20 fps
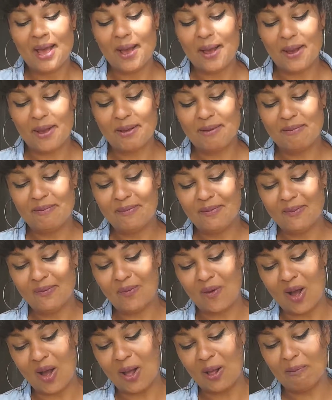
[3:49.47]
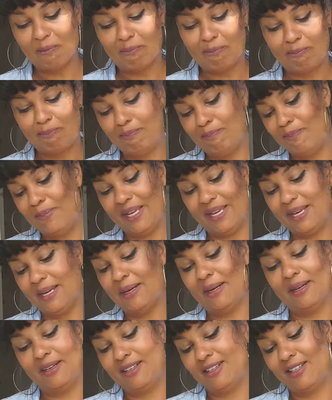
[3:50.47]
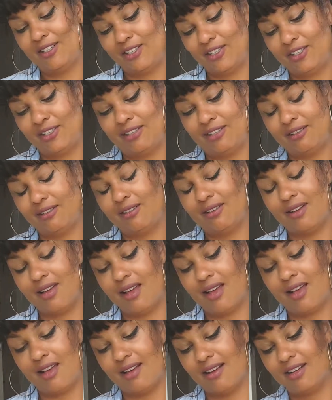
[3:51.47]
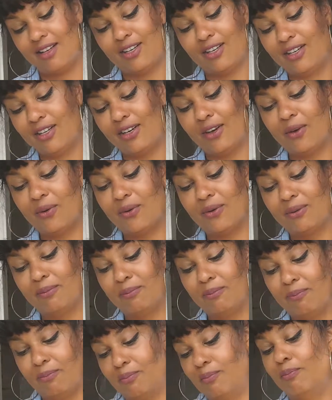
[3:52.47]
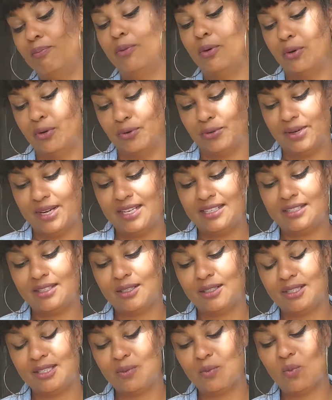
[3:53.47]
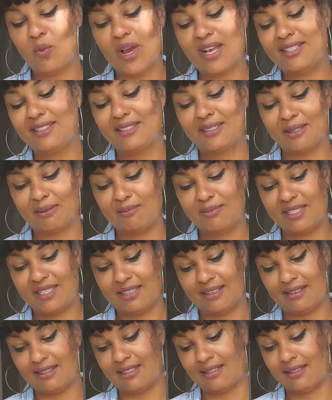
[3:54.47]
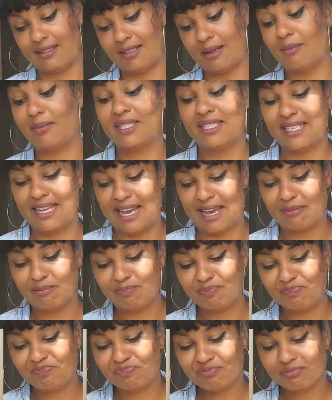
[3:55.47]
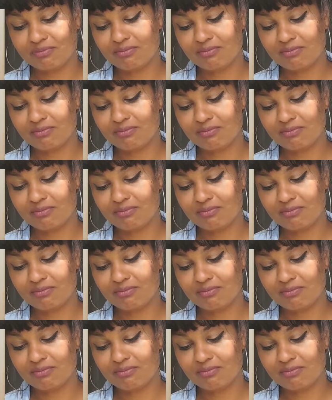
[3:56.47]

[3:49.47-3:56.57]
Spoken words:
Wild Beer Co. Brewery. So it's in Westcombe, Somerset.